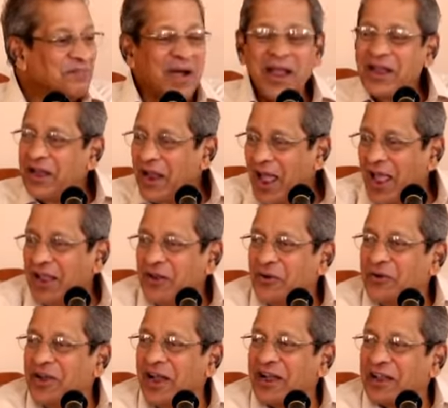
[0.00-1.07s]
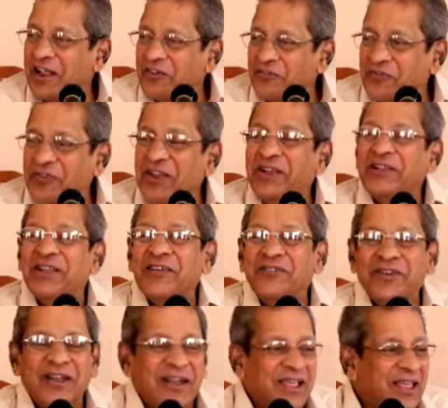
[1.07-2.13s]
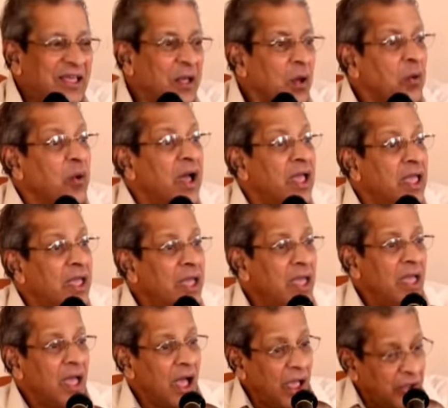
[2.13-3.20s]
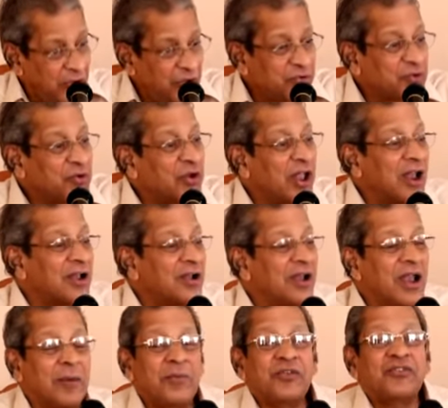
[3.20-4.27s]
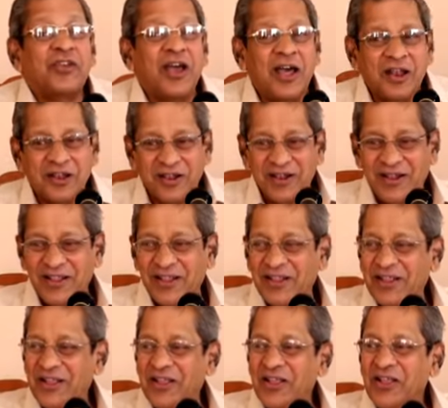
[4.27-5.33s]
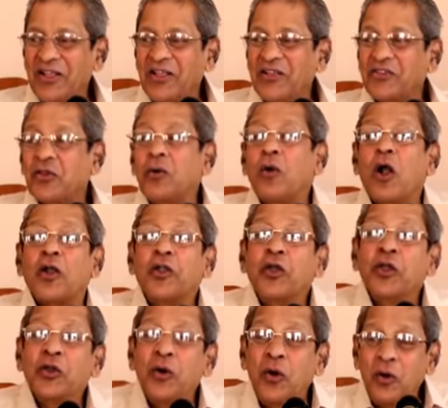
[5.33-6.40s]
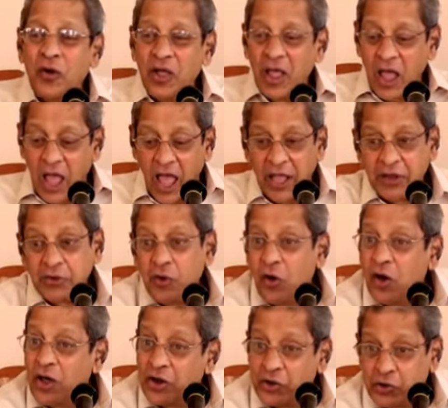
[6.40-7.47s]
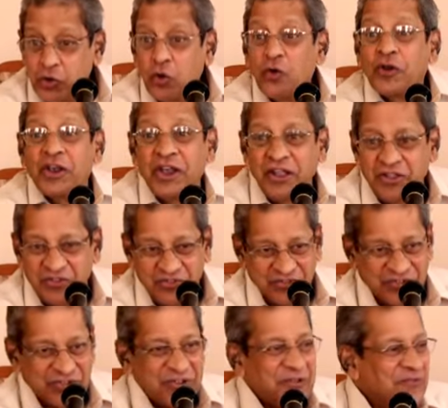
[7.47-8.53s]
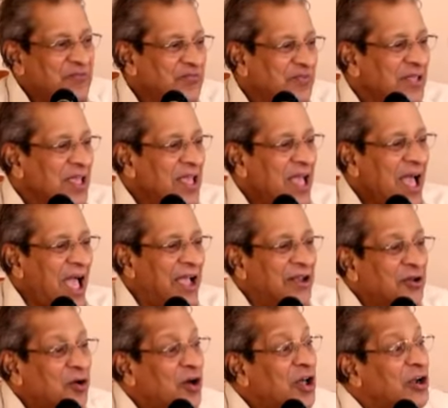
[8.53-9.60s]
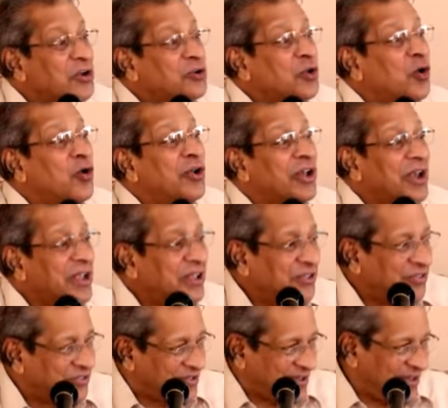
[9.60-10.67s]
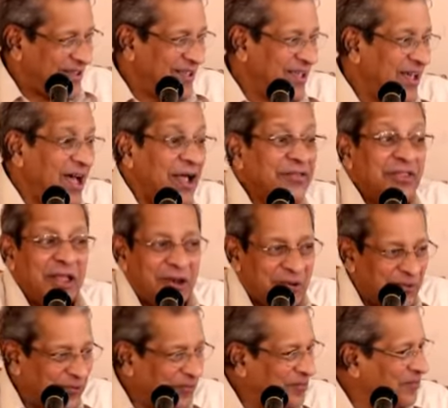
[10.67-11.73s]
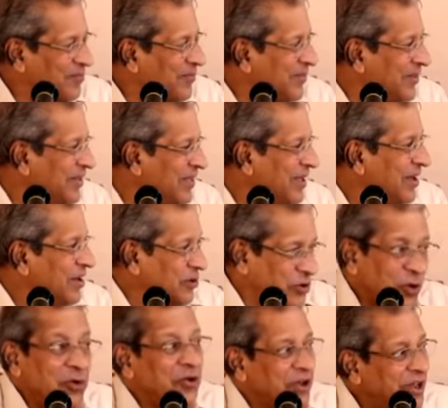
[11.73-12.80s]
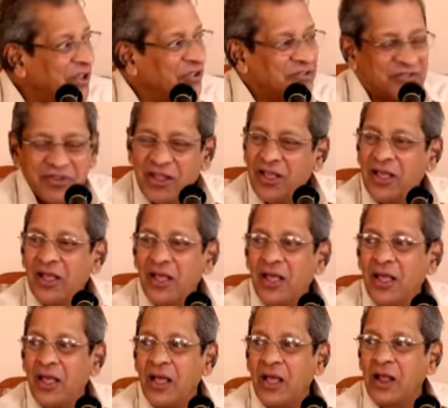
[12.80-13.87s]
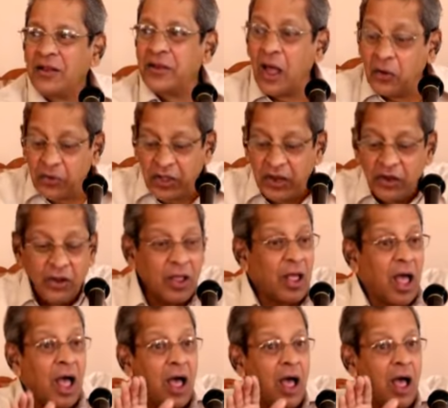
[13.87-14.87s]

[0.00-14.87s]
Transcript: I looked at her feet every day. Why? I used to do namaskar. So what do you know? I know her toe rings. I know her toe rings. Andelu. Toe rings. Now he'll,